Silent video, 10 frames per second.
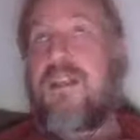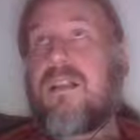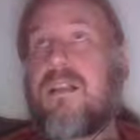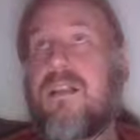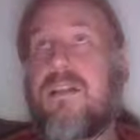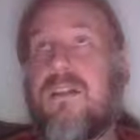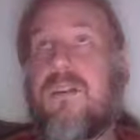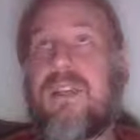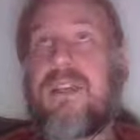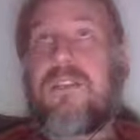
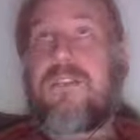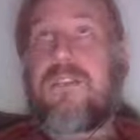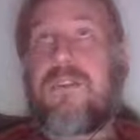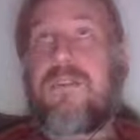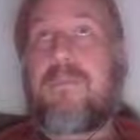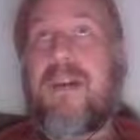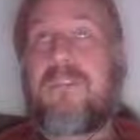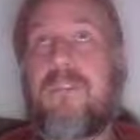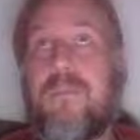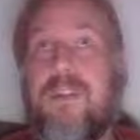okay, so
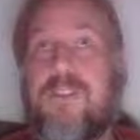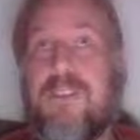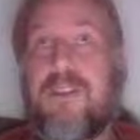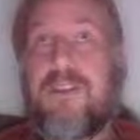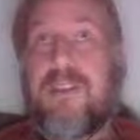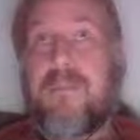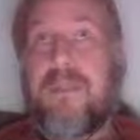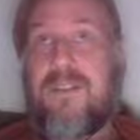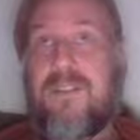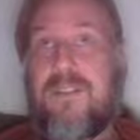massive
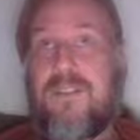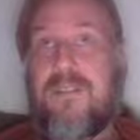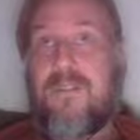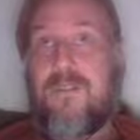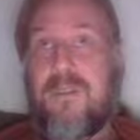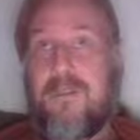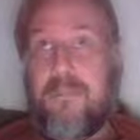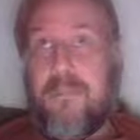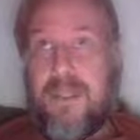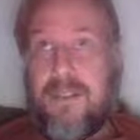modularity would
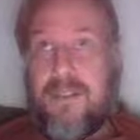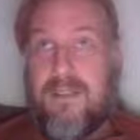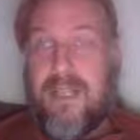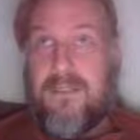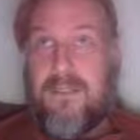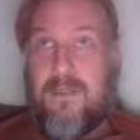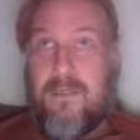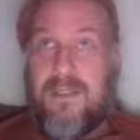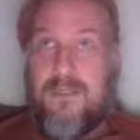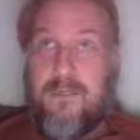mean classical
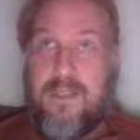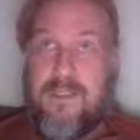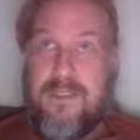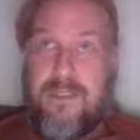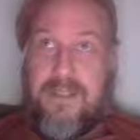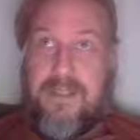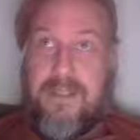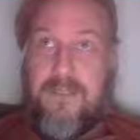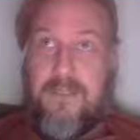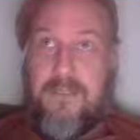massive modularity
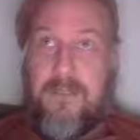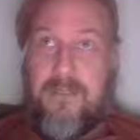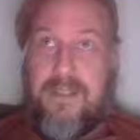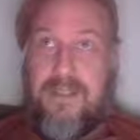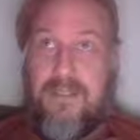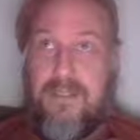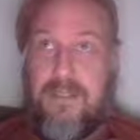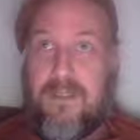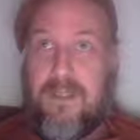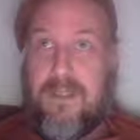thesis would mean
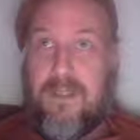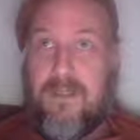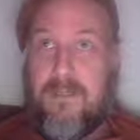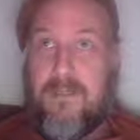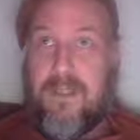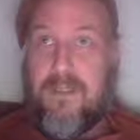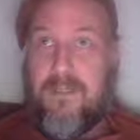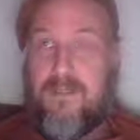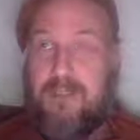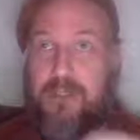
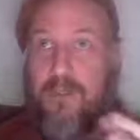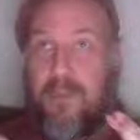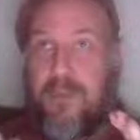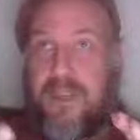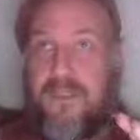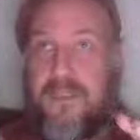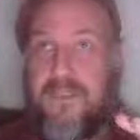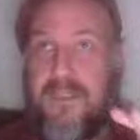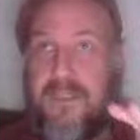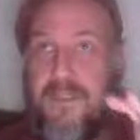visual
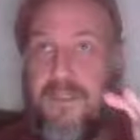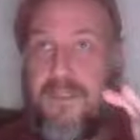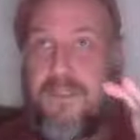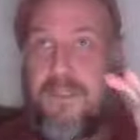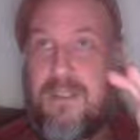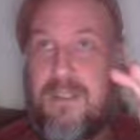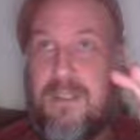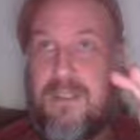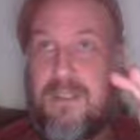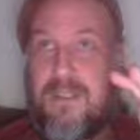processing is
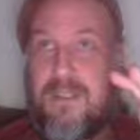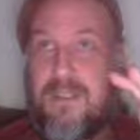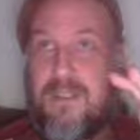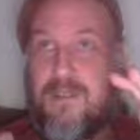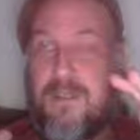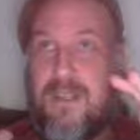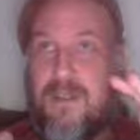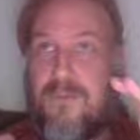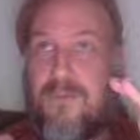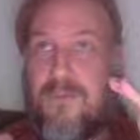you
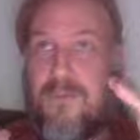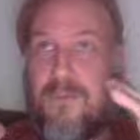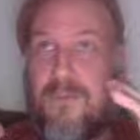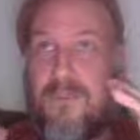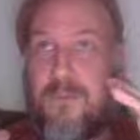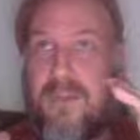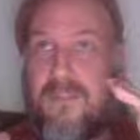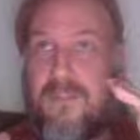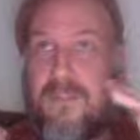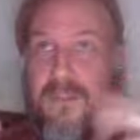have
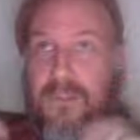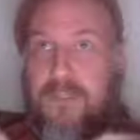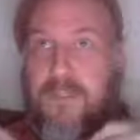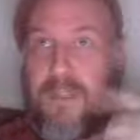responses,